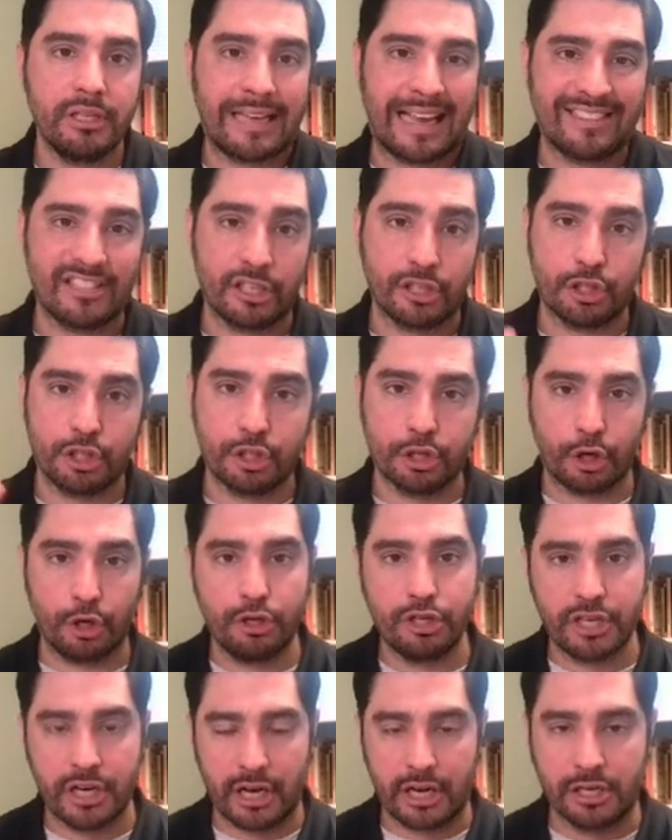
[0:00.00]
this as a
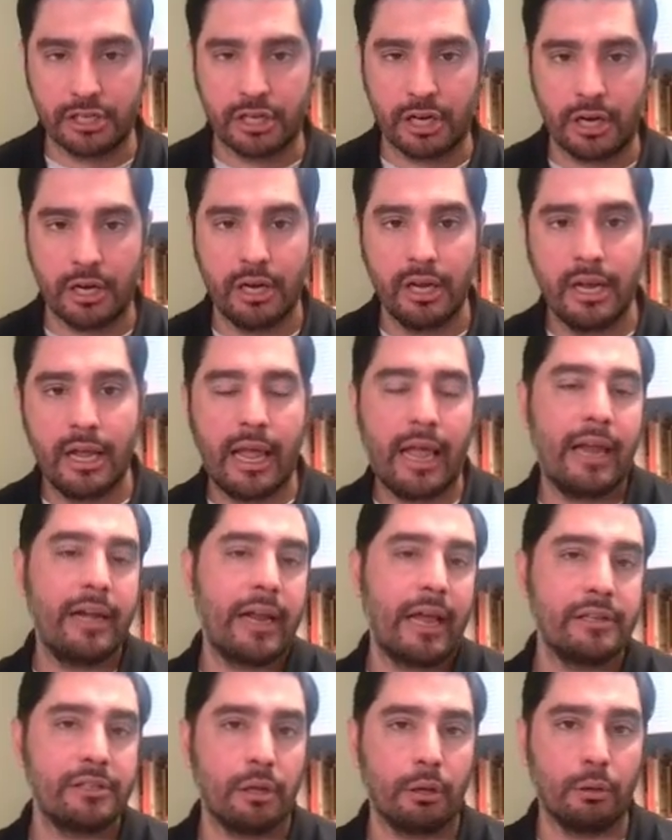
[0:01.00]
search engine and
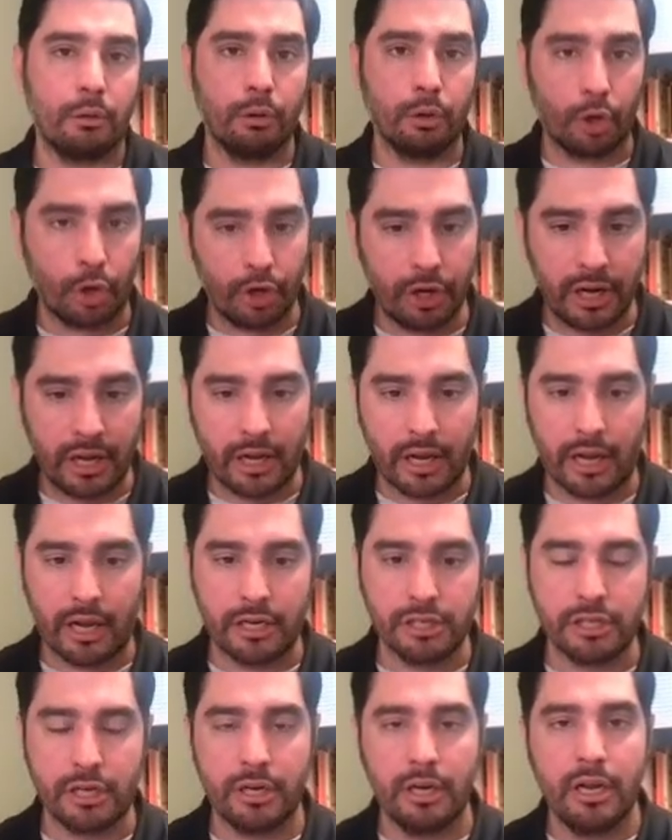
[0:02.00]
as a learning
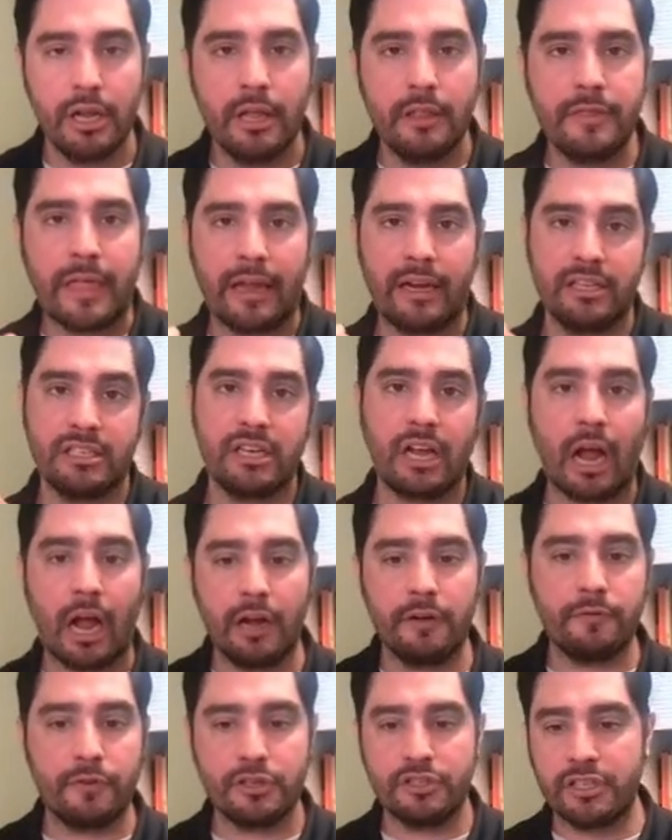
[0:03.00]
engine that is
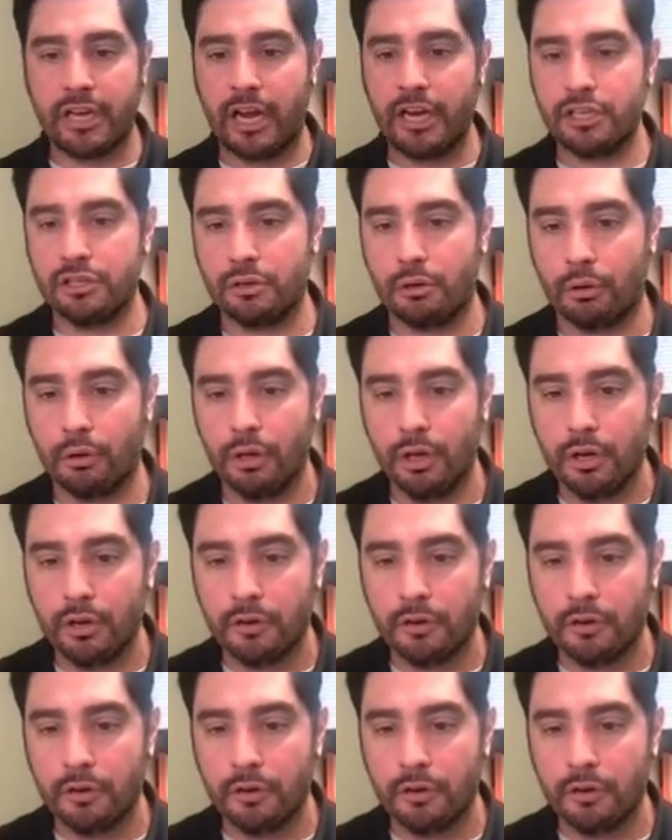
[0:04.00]
conversational